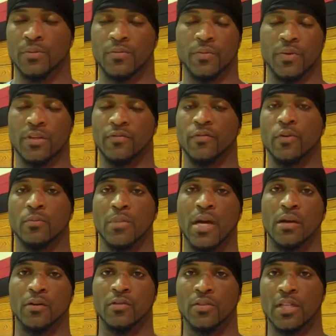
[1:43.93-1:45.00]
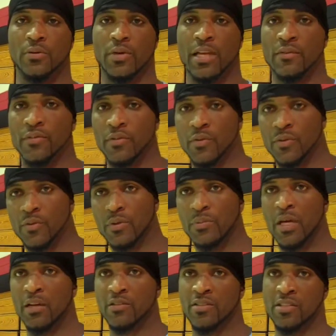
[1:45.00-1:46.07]
3 and 4 bottles. They would have 2 and 3
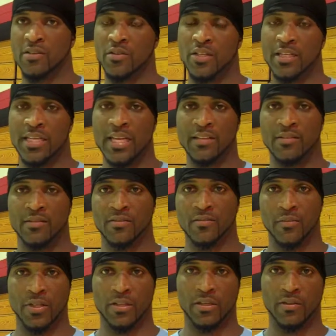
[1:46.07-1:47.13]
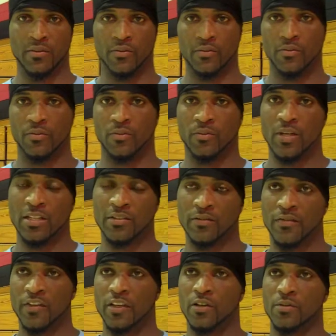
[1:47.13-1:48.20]
bottles sitting on their desk while they're watching
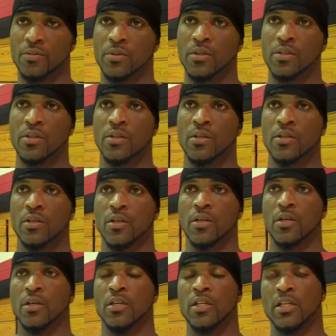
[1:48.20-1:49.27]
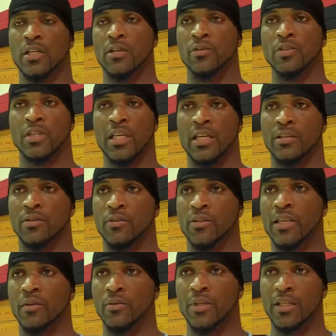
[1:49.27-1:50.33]
film. You know, you can't do
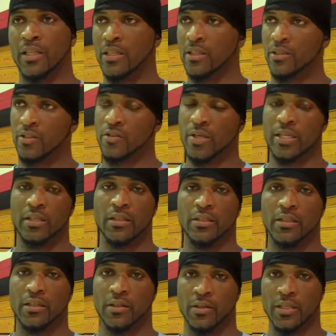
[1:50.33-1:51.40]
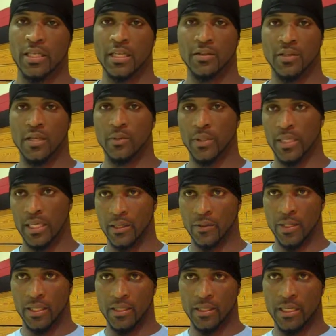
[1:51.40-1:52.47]
that with any other drink. You know, you can't do that with
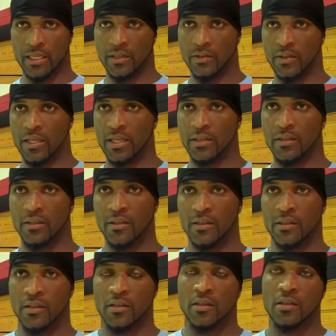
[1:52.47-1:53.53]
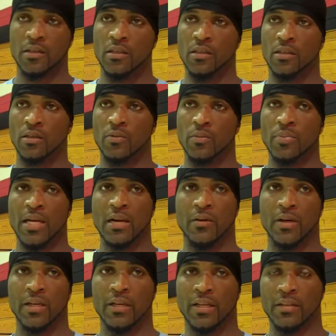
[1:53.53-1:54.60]
Gatorade. You can't do that, you know, with
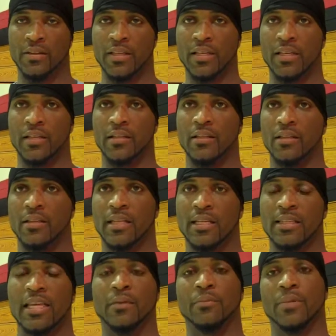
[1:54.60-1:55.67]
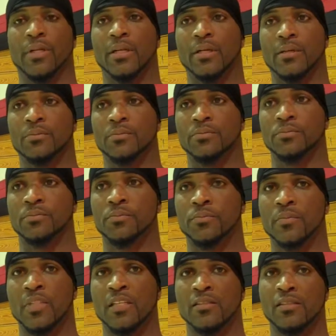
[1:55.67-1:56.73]
Powerade or anything like that. But
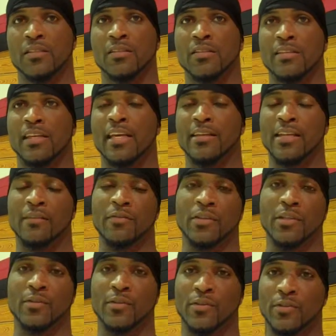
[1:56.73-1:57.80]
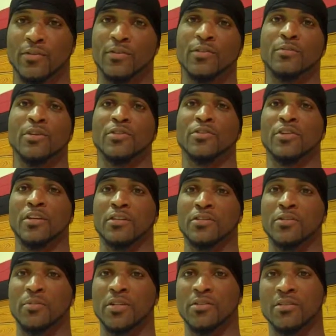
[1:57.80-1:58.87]
because it definitely gives you too much sugar, too